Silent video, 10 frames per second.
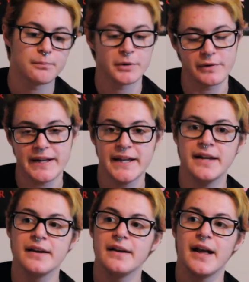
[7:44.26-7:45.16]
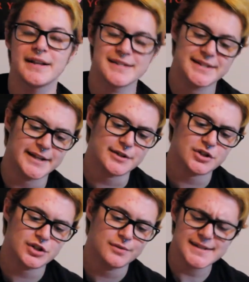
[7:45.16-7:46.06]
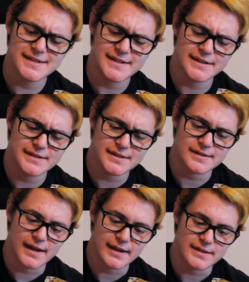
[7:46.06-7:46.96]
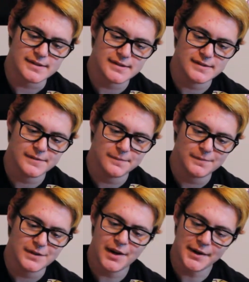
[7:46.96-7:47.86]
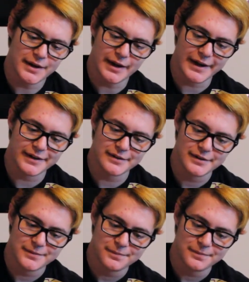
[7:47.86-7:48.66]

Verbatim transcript: Marie, and Stitch. That's six designs, not nine.